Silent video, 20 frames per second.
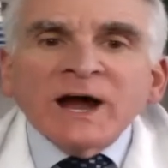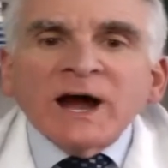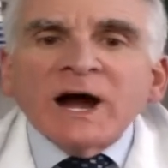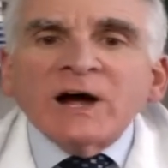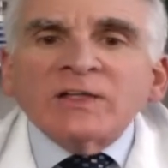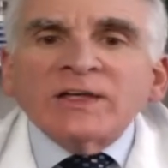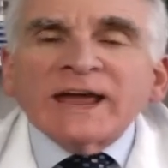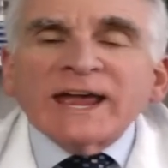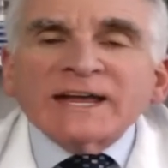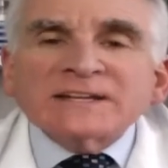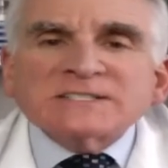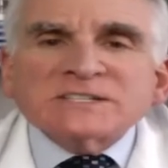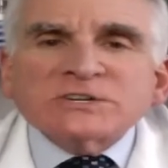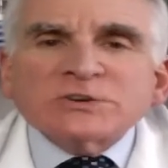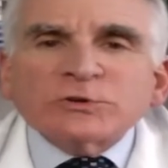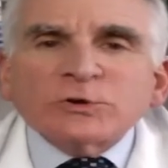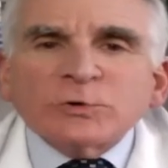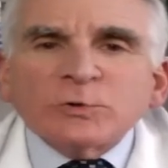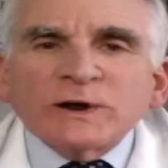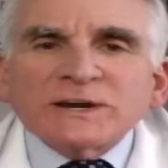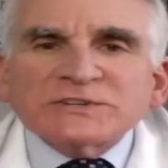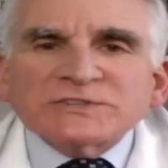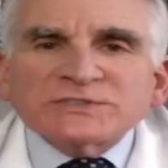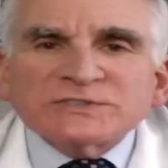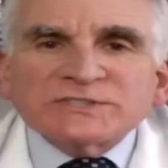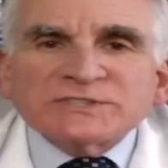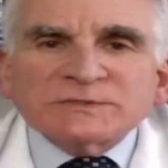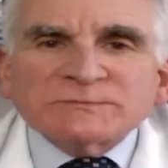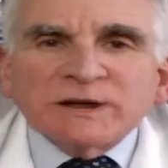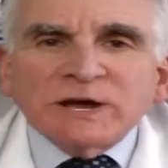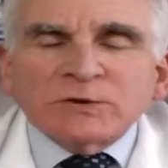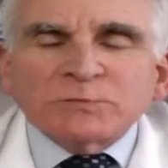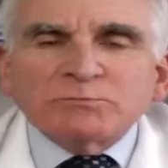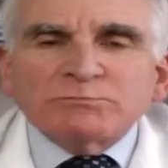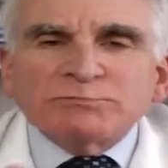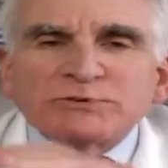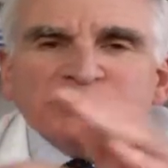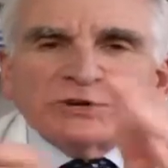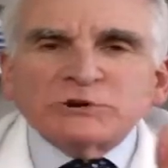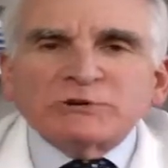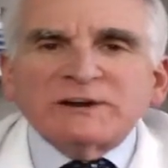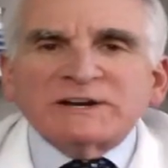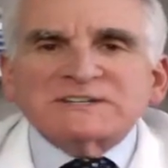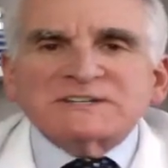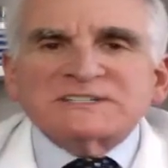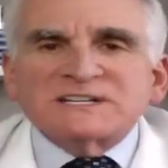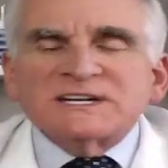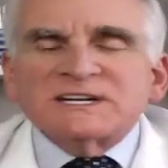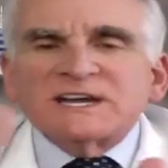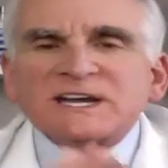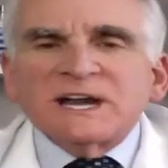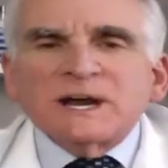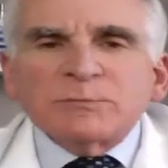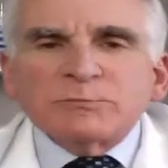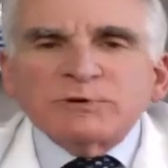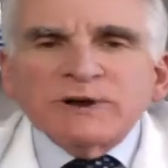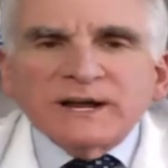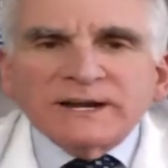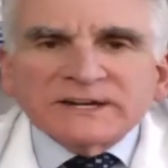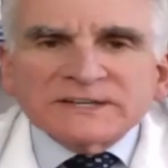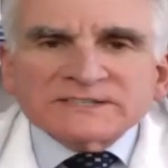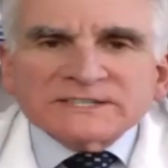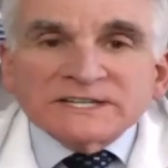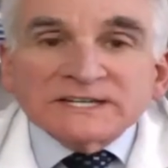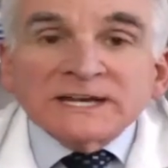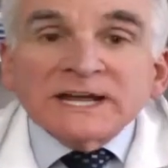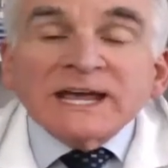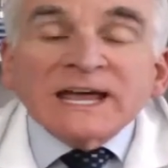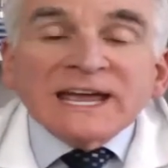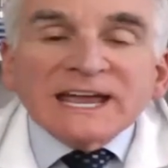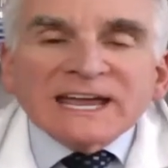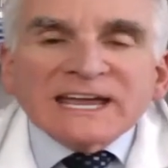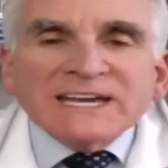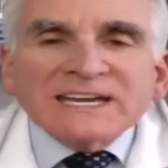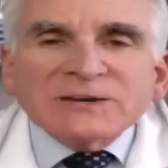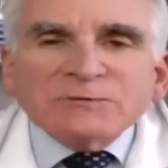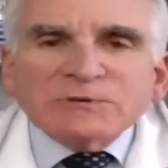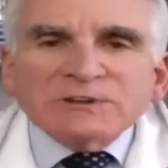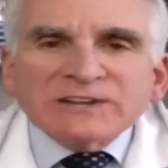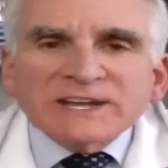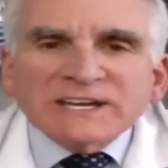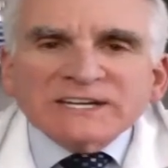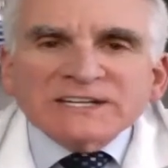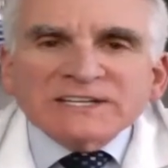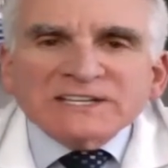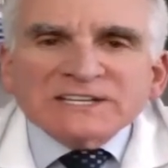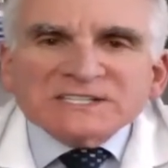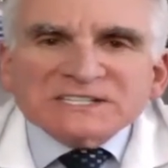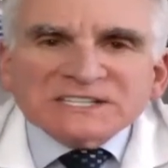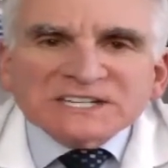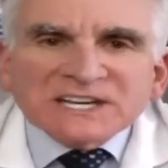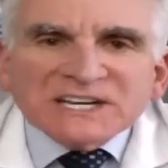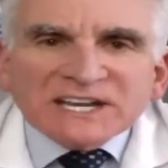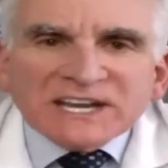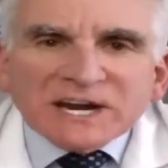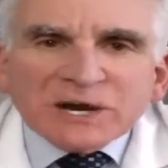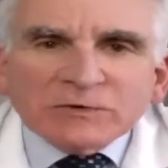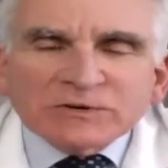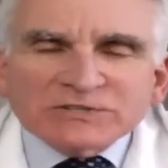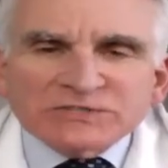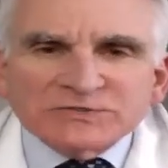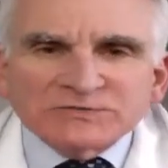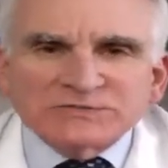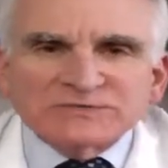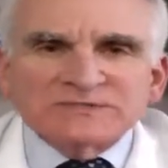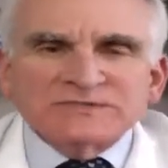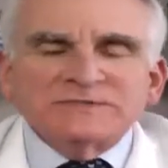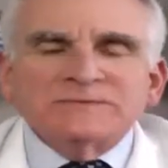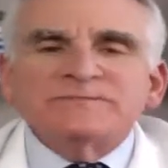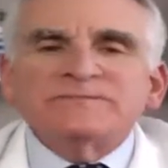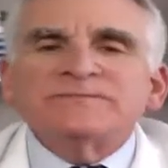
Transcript: I'll answer your questions about BeautyRx skincare products and any related skincare issues.